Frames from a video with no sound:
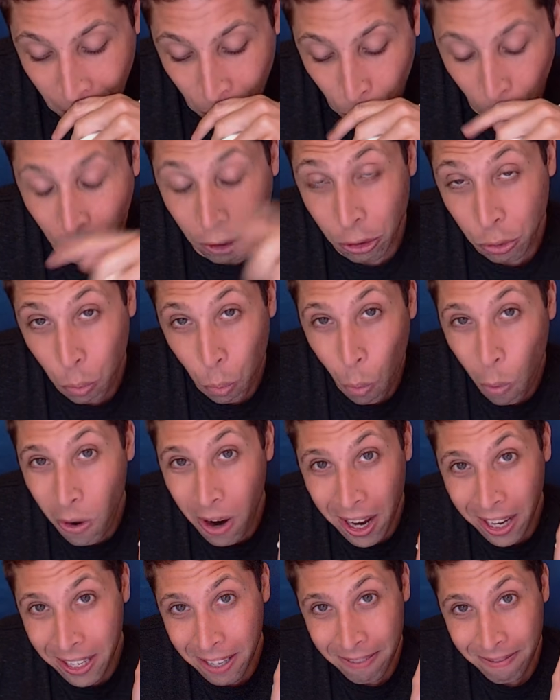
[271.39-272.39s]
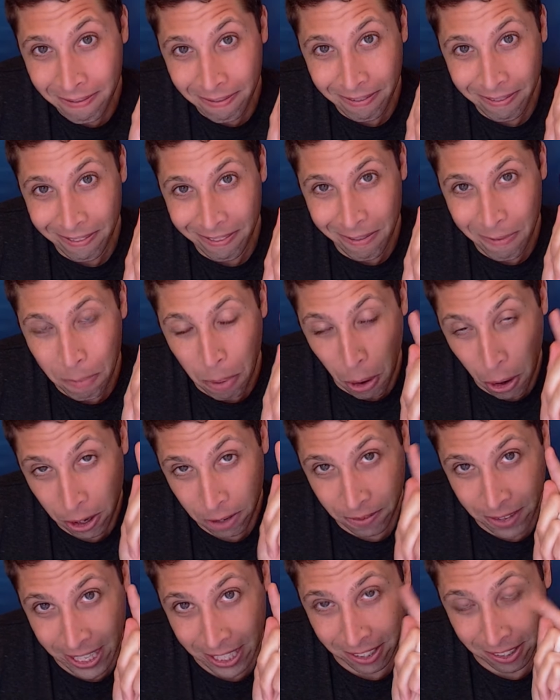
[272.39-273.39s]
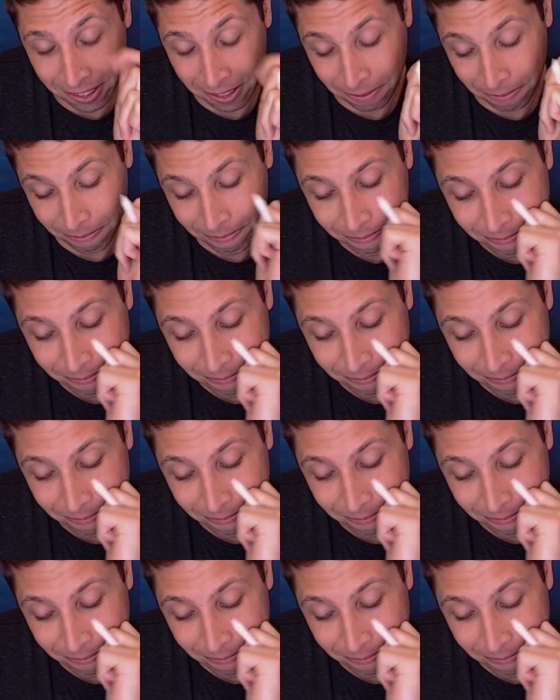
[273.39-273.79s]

Well, there's one part of this